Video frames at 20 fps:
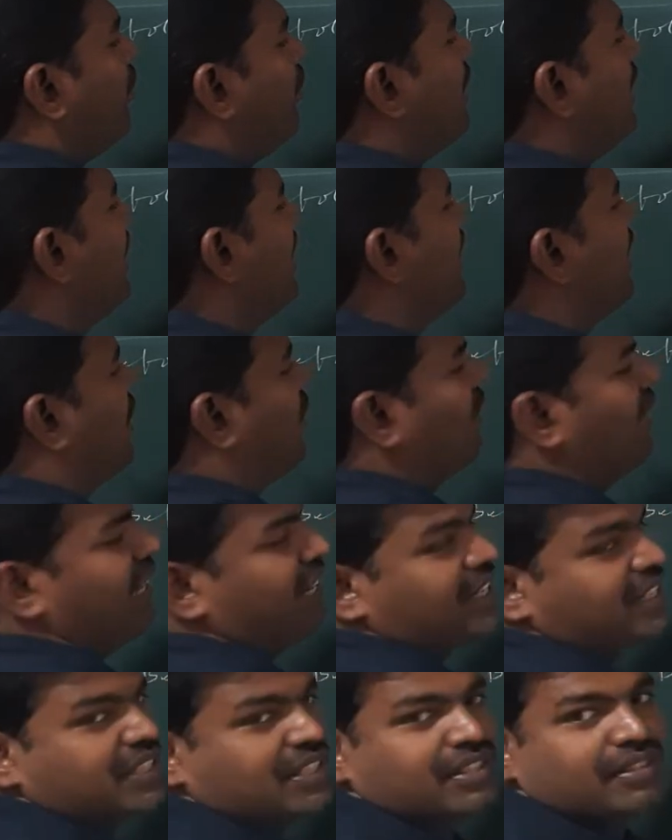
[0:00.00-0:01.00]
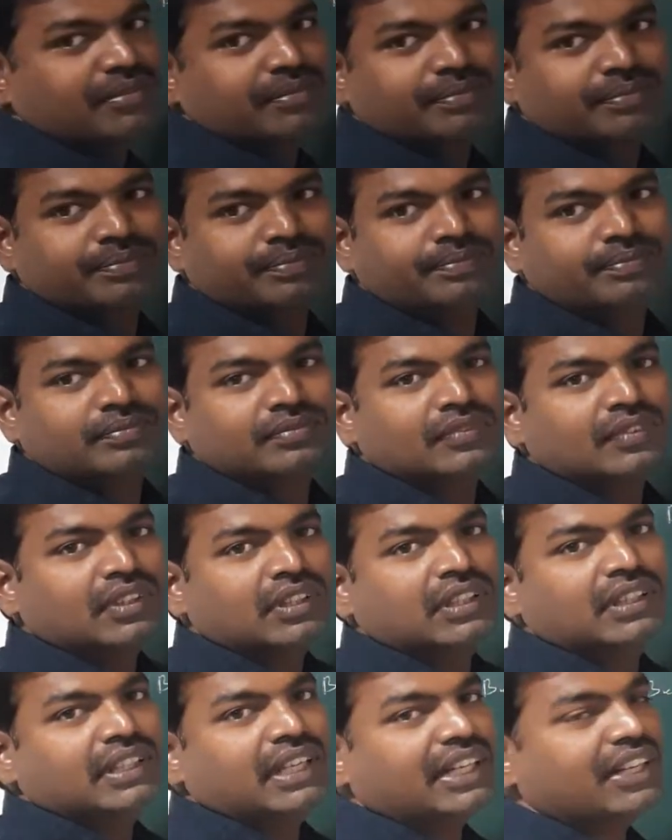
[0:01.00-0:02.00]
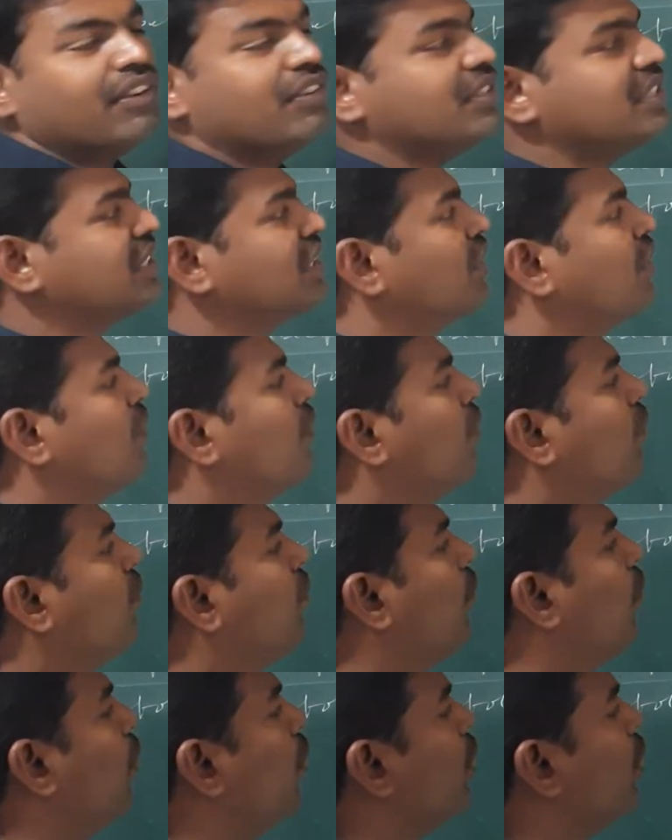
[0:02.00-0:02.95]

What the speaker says: milli equivalents. It gives 4